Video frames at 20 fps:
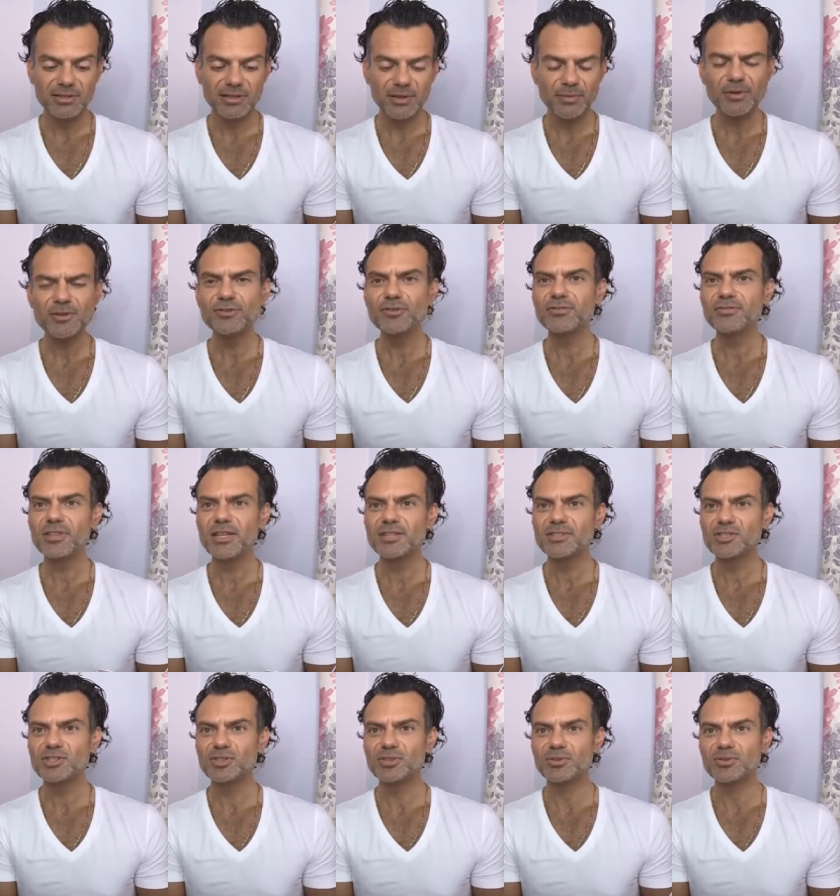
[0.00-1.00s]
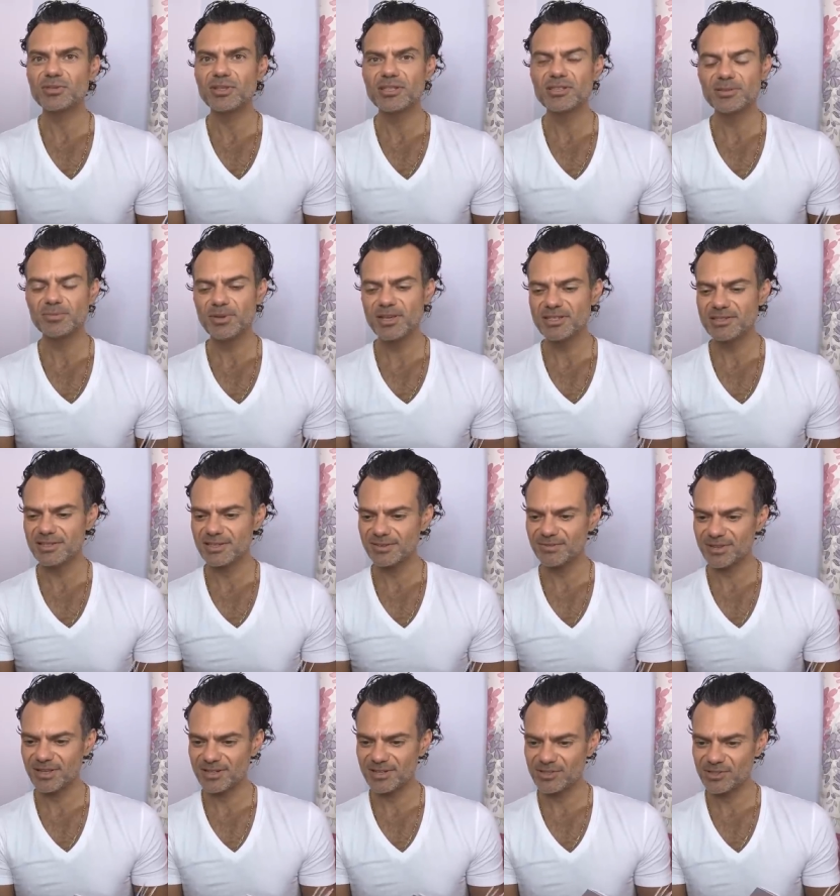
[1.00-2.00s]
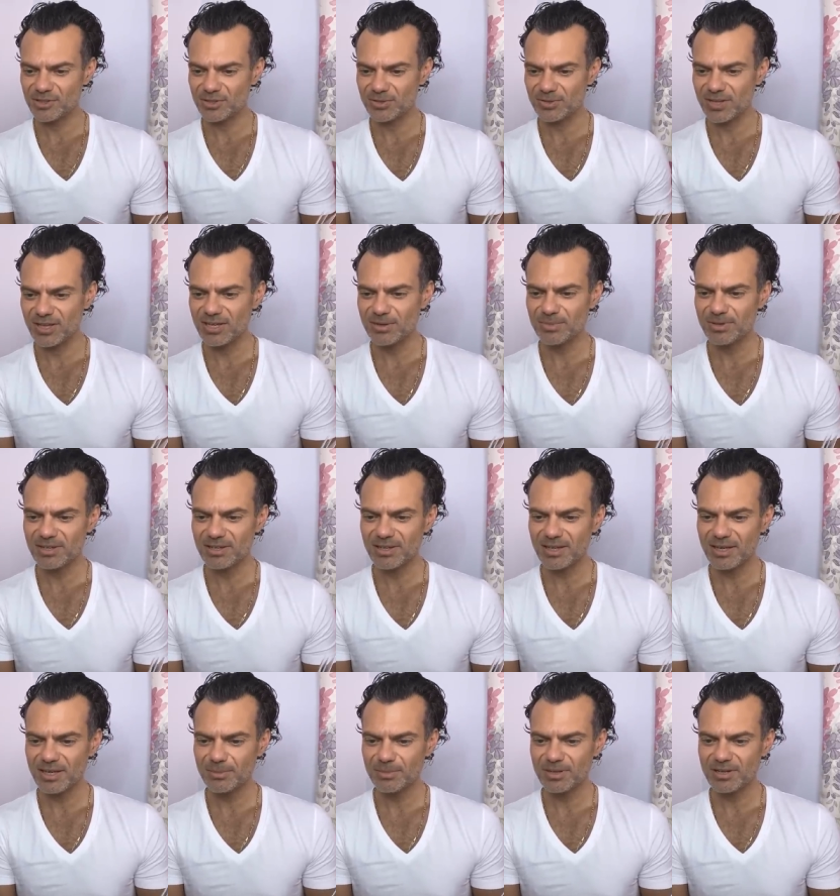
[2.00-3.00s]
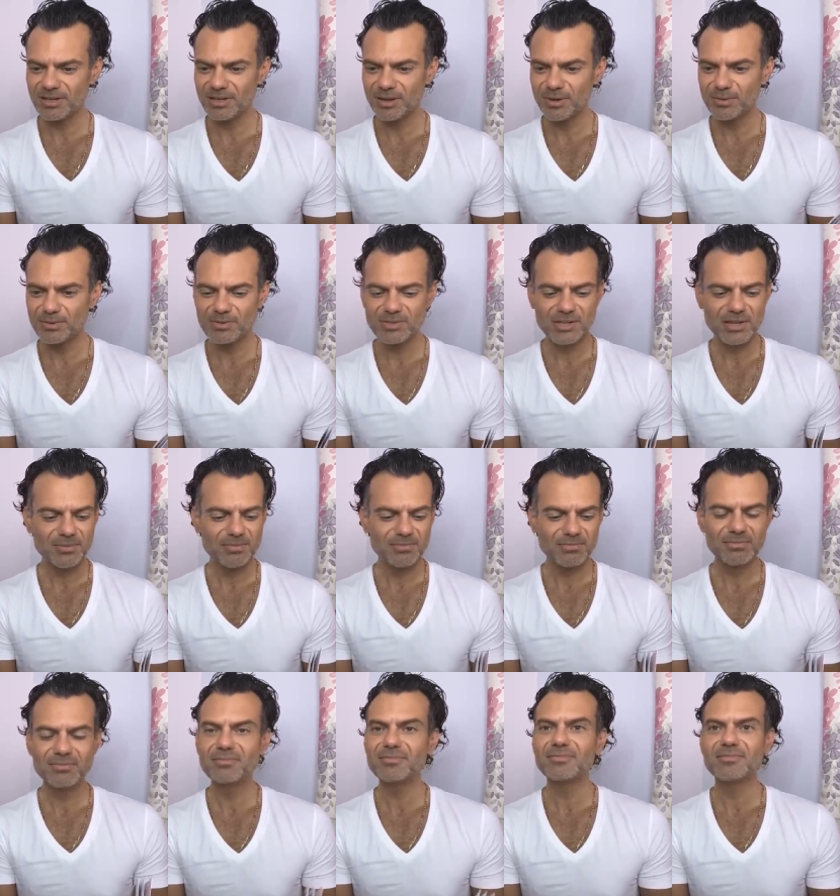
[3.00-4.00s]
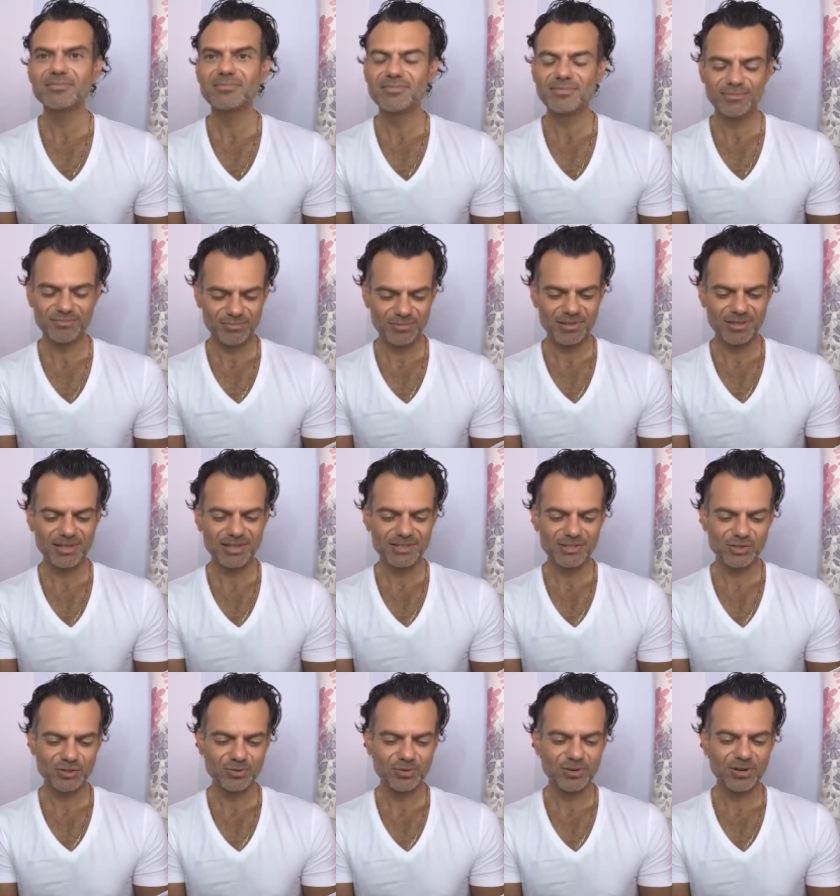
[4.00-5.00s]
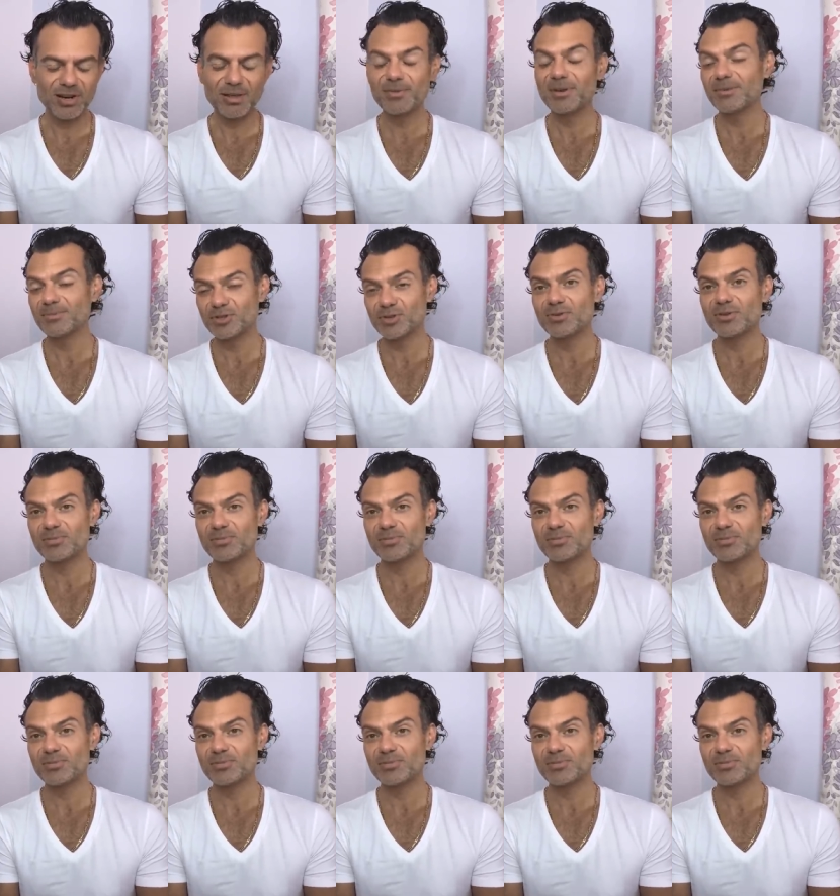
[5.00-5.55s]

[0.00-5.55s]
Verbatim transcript: wonder if that's true. That's amazing if that is true. Anybody anybody knows um, whether that's true or not? I mean, I'm sure